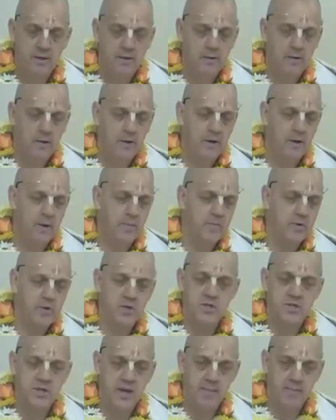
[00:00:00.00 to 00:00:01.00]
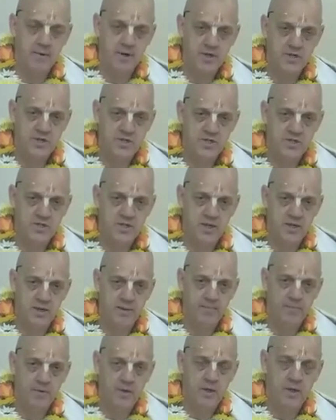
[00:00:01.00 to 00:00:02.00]
contaminations
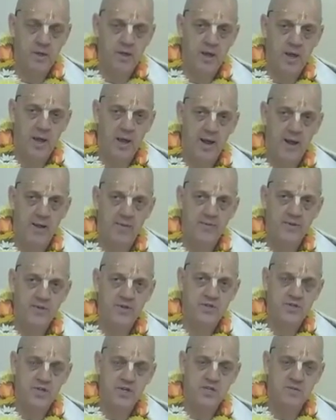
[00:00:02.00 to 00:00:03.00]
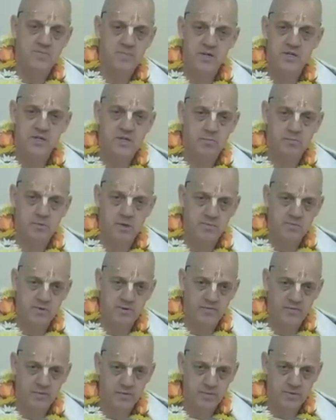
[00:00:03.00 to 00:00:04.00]
there, and these things may sometimes
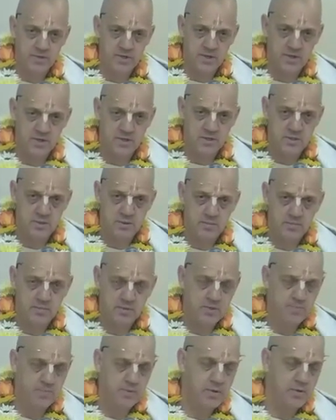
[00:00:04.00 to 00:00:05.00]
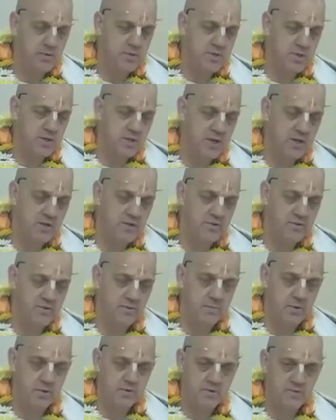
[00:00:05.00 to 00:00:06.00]
influence us, just because of the nature of the
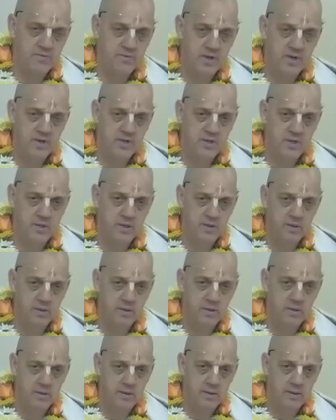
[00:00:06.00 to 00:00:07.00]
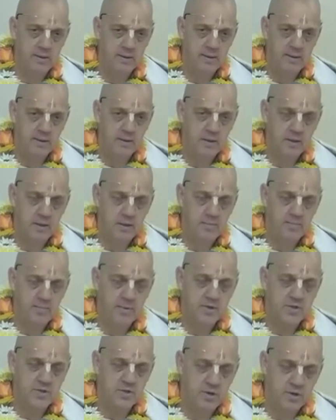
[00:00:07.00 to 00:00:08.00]
modes of nature.
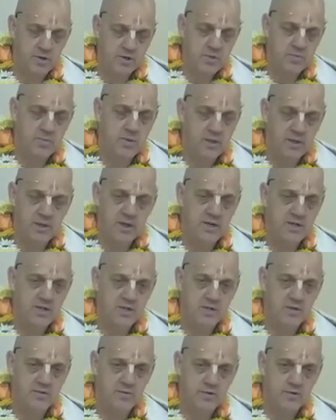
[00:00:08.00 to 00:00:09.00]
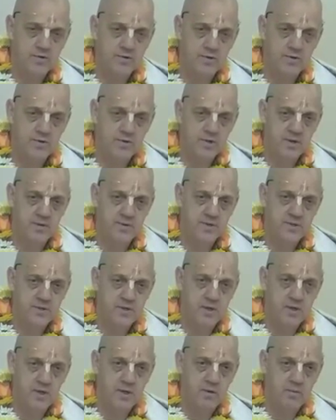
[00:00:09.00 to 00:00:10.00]
But as long as we engage in devotional service,
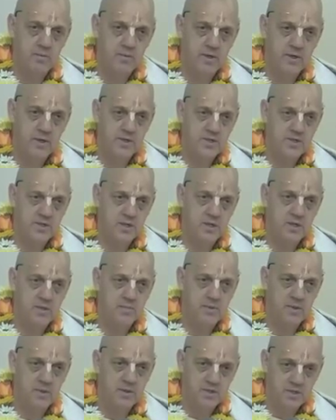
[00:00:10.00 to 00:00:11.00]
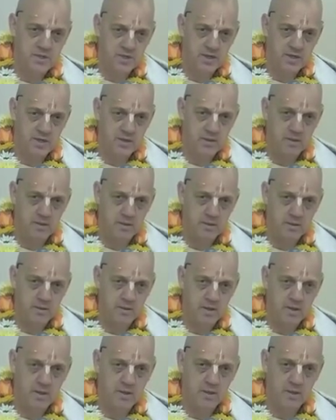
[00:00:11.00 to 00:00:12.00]
we're considered to be saintly,
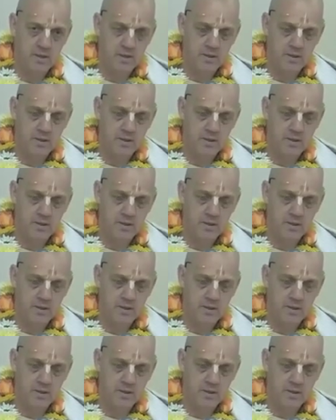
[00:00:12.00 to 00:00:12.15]
and